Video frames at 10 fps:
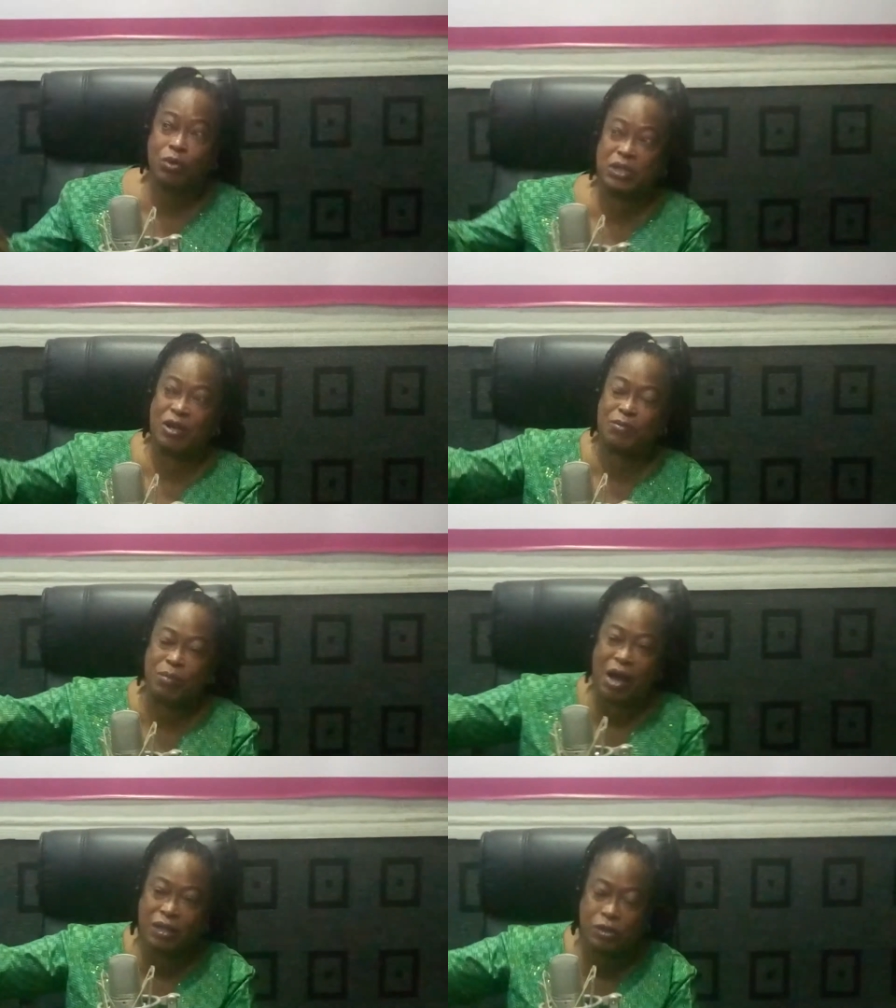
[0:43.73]
must have
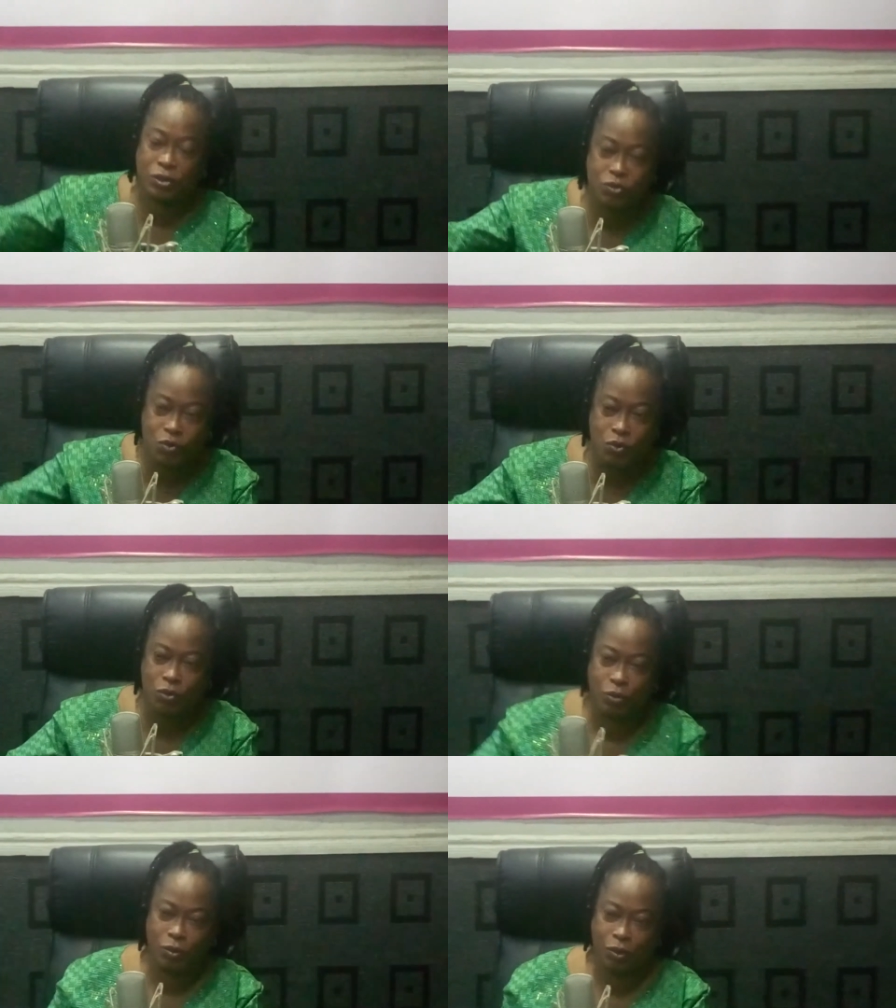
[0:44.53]
passed through
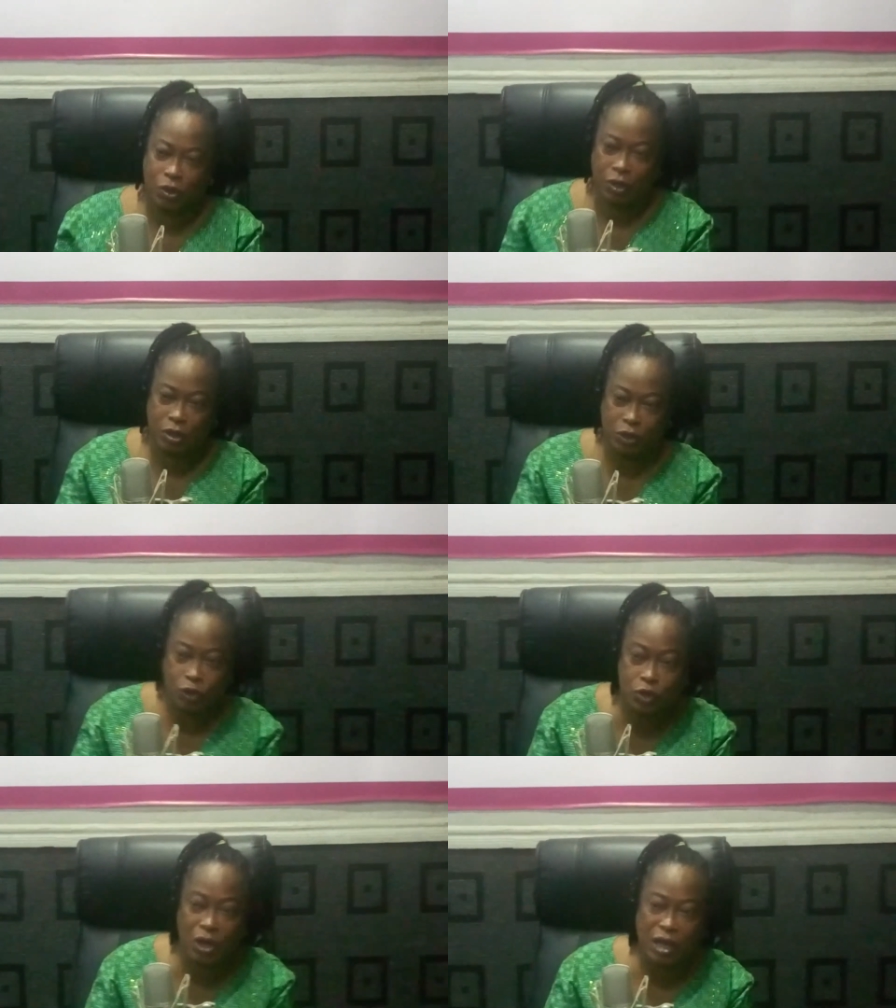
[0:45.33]
the
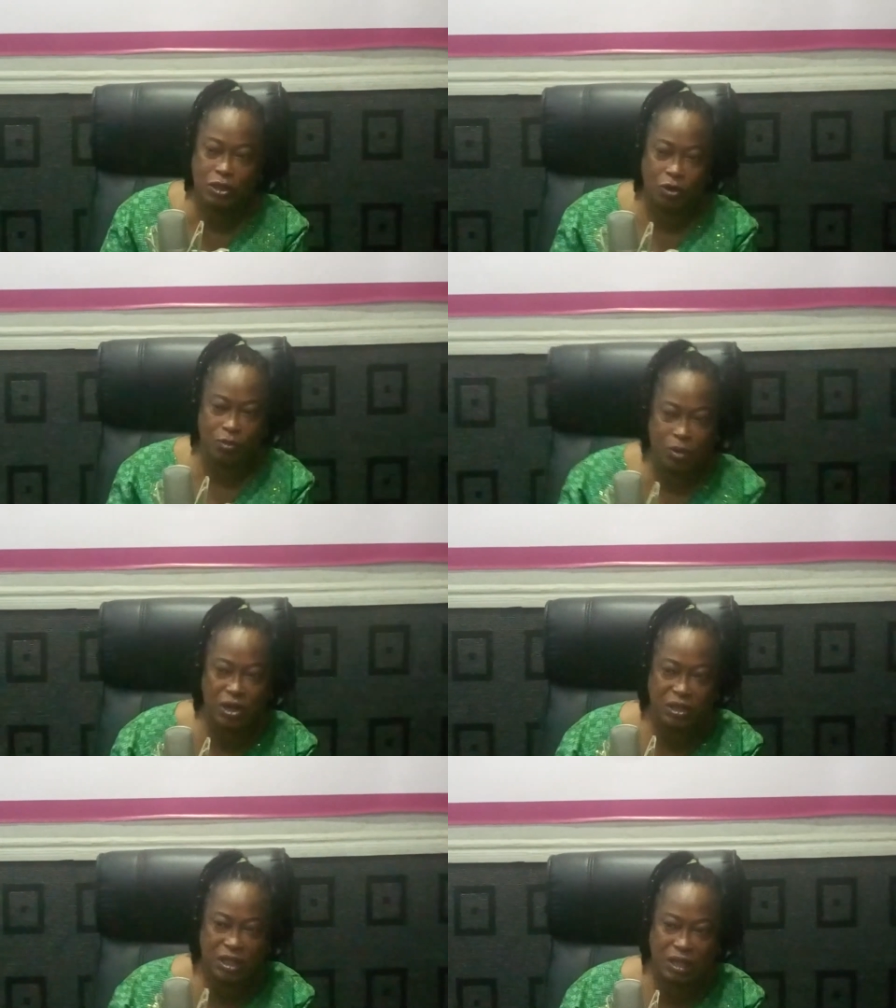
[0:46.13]
tutelage of
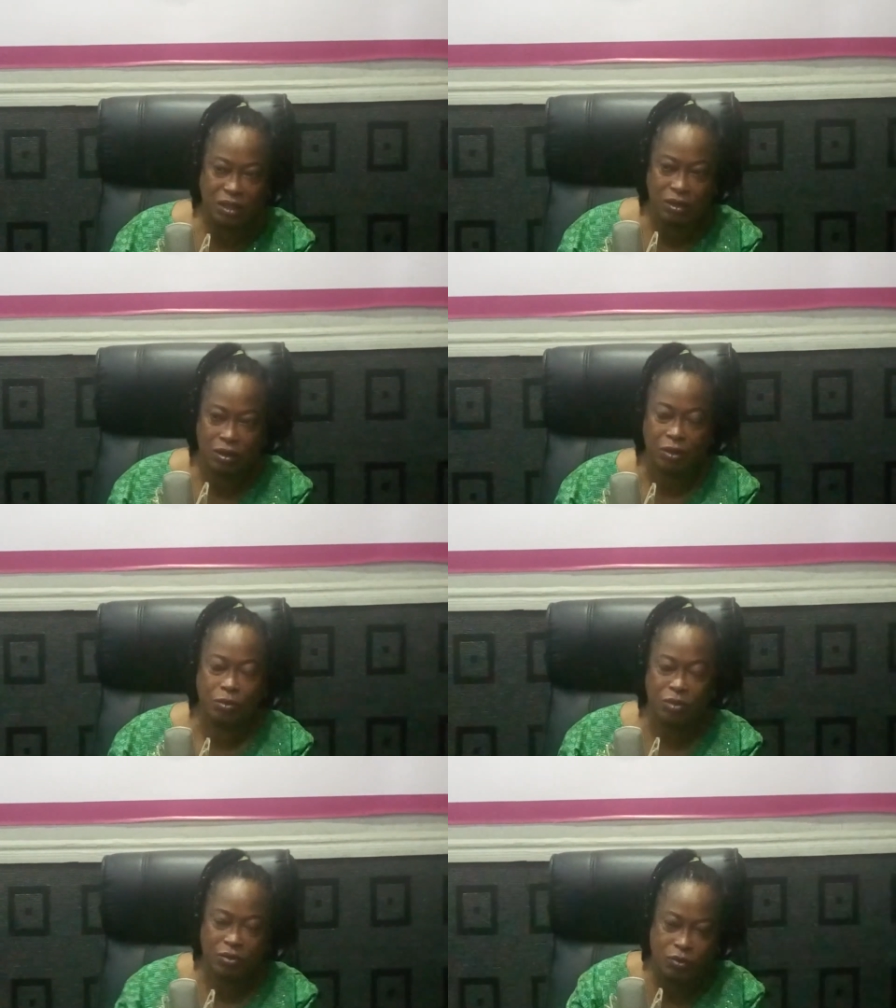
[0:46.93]
politicking
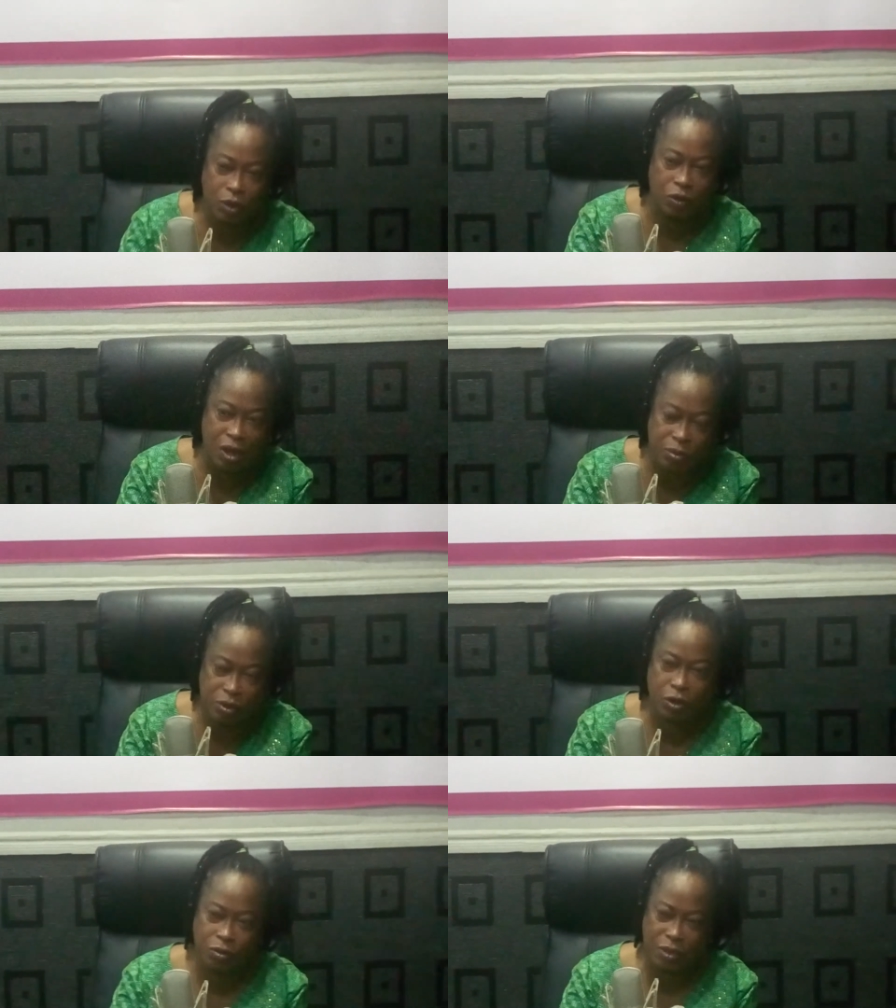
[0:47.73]
before you can
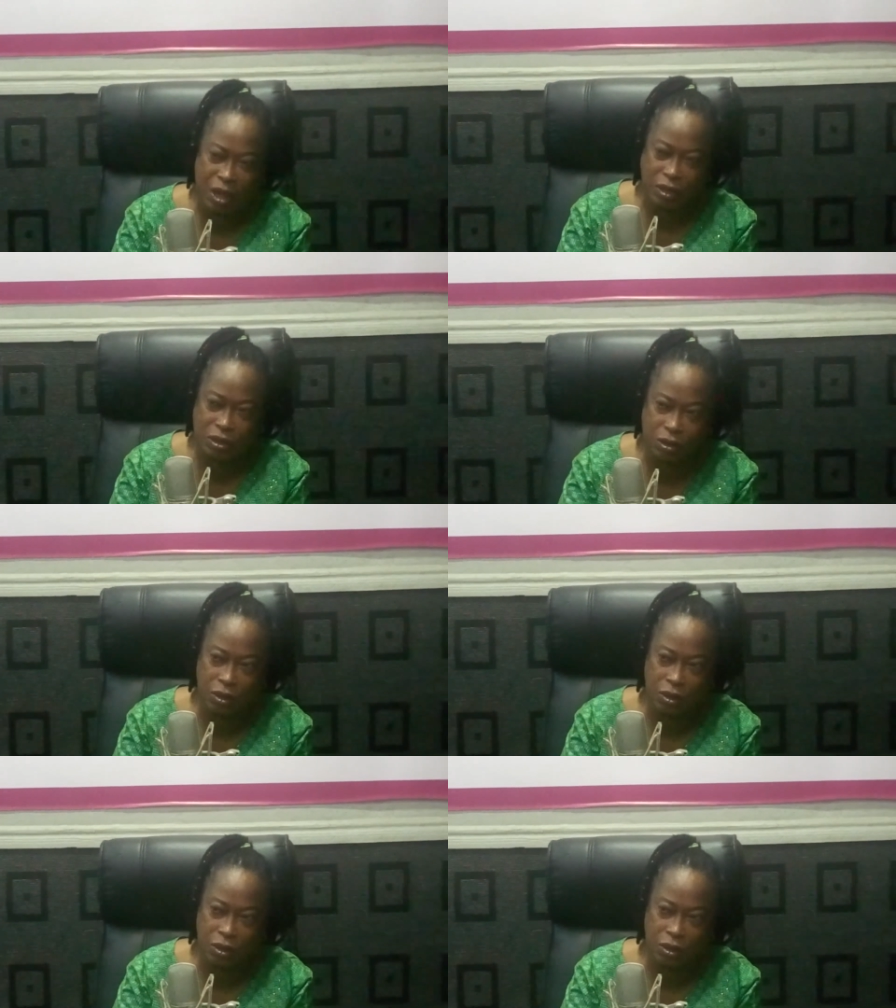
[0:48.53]
become that.